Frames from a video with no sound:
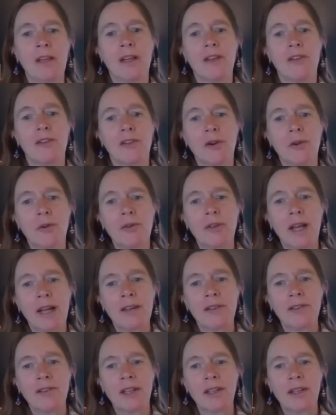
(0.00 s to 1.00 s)
So
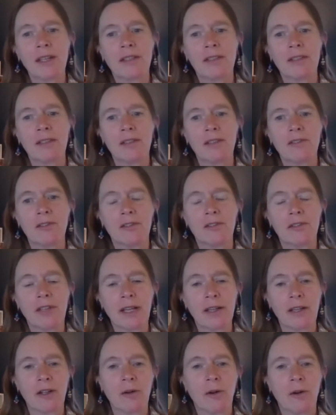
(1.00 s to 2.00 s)
next, I'd like to
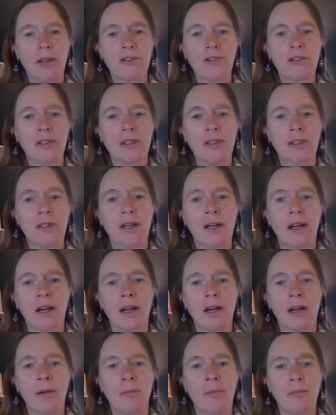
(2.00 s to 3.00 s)
take a question
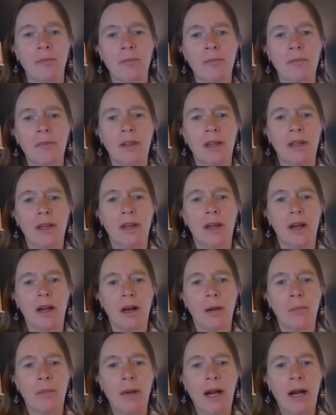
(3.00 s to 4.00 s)

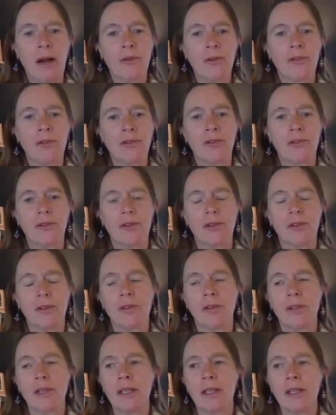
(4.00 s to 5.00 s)
about
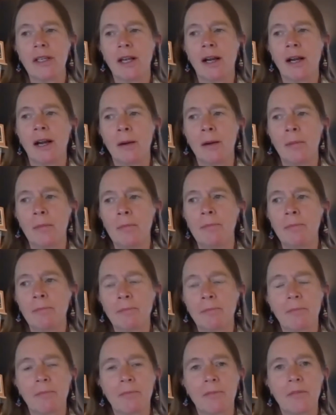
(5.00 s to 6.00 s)
the
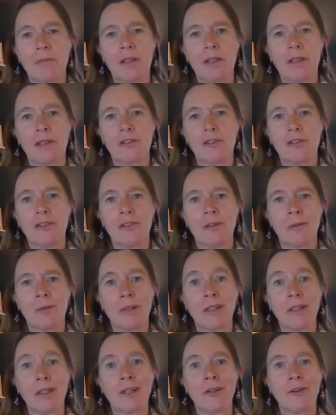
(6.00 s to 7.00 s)

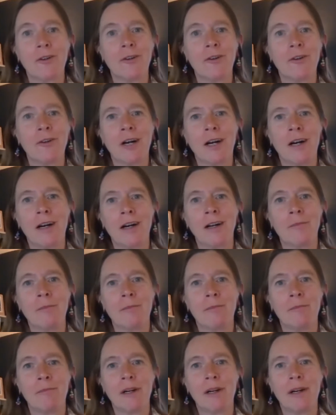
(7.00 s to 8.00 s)
political
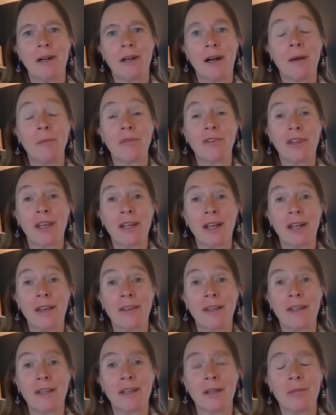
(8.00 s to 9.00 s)
upset, I
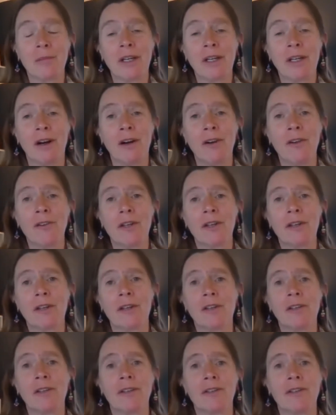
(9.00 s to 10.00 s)
think it can be called, that
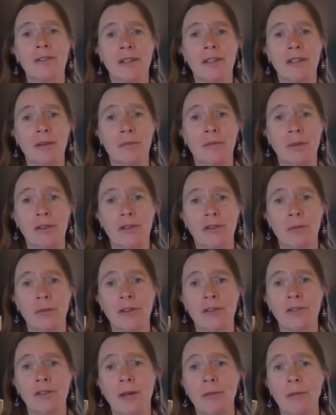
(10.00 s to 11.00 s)
occurred in the city of
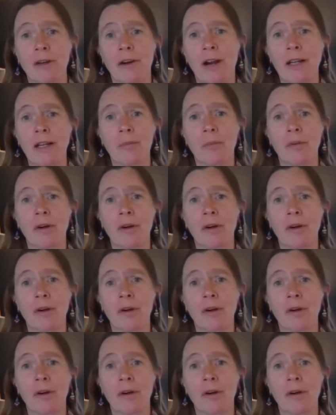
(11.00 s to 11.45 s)
Pittsburgh's Democratic